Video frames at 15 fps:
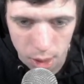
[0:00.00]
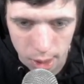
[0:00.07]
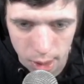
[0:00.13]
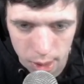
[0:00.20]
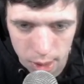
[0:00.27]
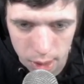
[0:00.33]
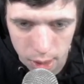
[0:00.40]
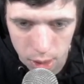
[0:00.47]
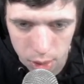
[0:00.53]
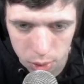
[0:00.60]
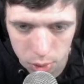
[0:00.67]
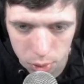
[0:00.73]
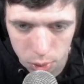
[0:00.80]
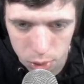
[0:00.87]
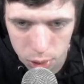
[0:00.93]
And then
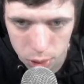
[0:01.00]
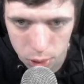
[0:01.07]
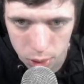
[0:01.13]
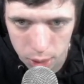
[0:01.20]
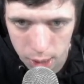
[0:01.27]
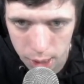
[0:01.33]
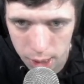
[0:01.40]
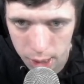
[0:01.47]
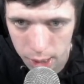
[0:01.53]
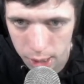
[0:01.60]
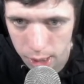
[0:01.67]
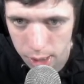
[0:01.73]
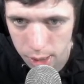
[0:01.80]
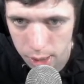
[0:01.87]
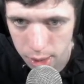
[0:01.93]
go to the
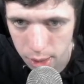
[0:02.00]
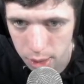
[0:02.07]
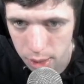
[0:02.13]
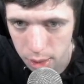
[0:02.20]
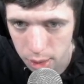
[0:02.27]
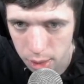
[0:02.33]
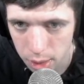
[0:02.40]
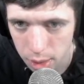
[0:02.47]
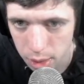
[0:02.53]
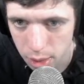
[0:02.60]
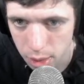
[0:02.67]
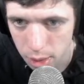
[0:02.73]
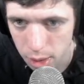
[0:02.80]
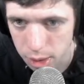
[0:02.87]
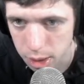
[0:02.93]
end.
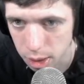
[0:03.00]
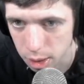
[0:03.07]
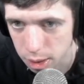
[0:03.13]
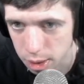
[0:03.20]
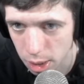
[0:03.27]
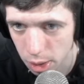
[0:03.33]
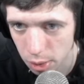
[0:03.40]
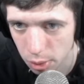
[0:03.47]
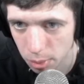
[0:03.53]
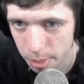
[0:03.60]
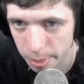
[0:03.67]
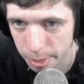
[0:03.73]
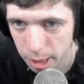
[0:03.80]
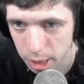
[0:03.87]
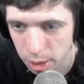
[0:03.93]
See it's a little
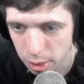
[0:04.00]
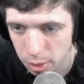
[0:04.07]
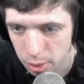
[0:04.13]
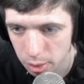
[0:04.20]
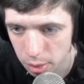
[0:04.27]
bit bigger.